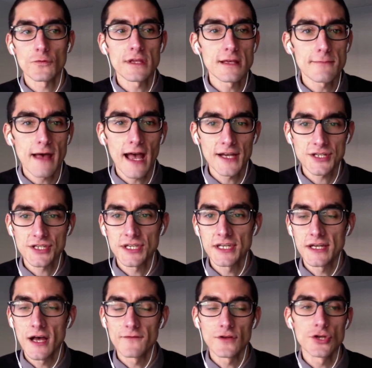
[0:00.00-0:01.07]
for the
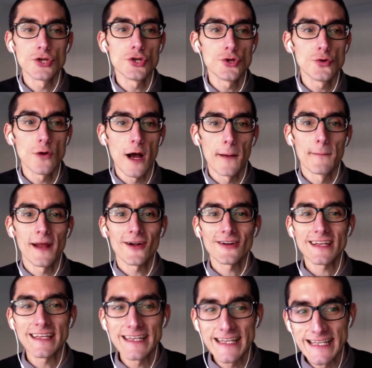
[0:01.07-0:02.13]
reimagining of a new
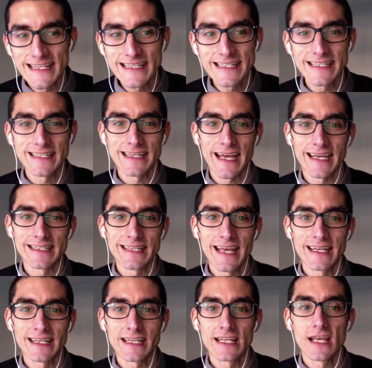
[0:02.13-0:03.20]
American Indian
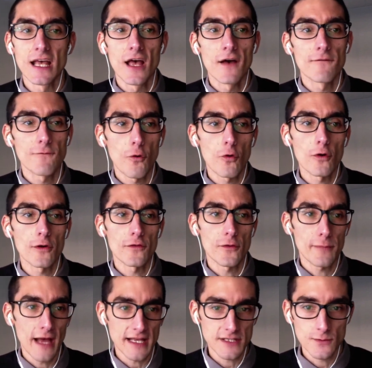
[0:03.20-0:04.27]
identity for
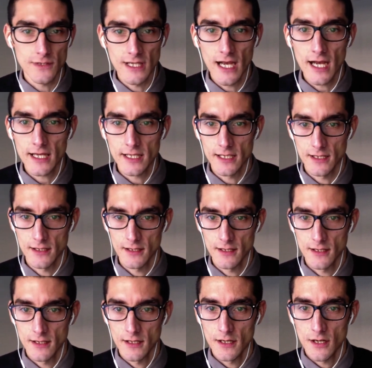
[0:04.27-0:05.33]
the Pascua Yaqui.
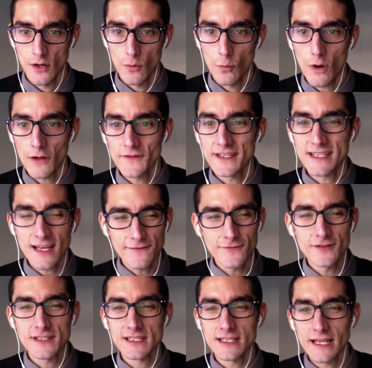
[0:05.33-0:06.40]
While these
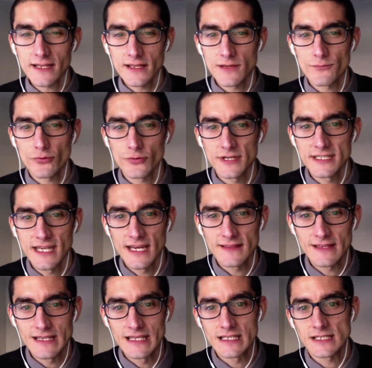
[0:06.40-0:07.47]
efforts slightly
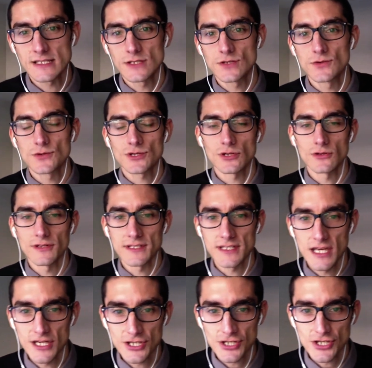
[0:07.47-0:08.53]
predate the
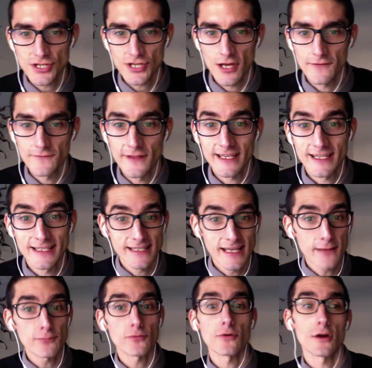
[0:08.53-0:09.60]
institutionalization of the
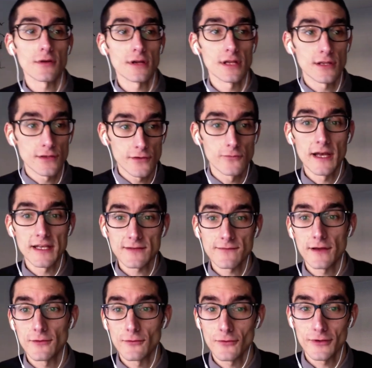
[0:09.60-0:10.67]
contemporary US
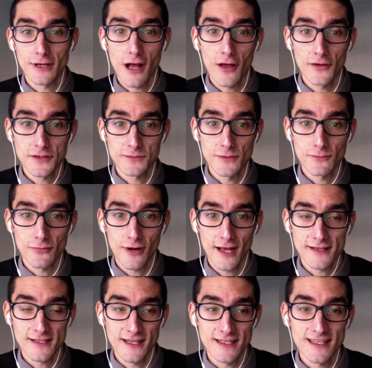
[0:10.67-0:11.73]
federal acknowledgement
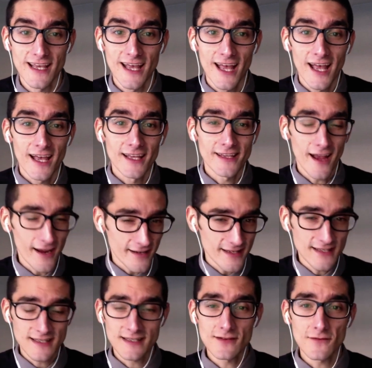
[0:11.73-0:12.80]
process, Yaqui
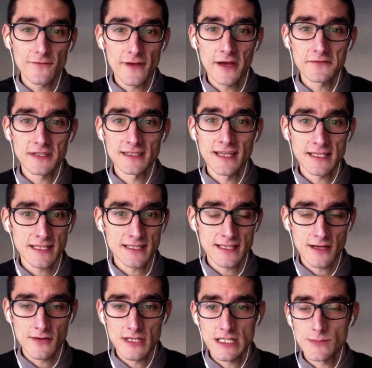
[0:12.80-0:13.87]
still found it
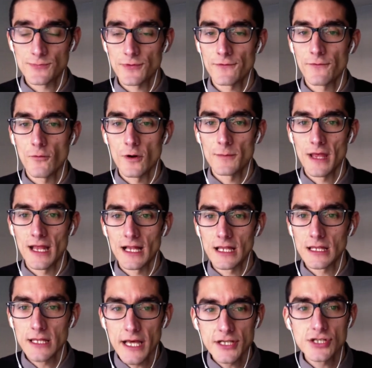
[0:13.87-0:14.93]
necessary to perform a
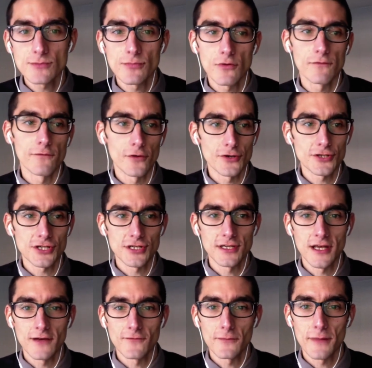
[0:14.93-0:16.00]
legible version
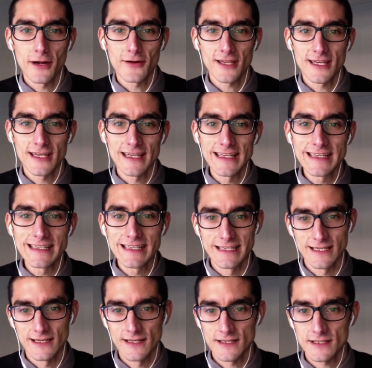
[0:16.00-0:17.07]
of American
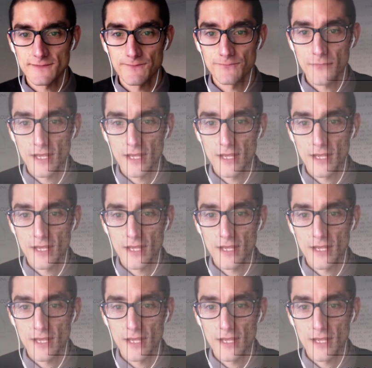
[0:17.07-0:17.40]
Indianness.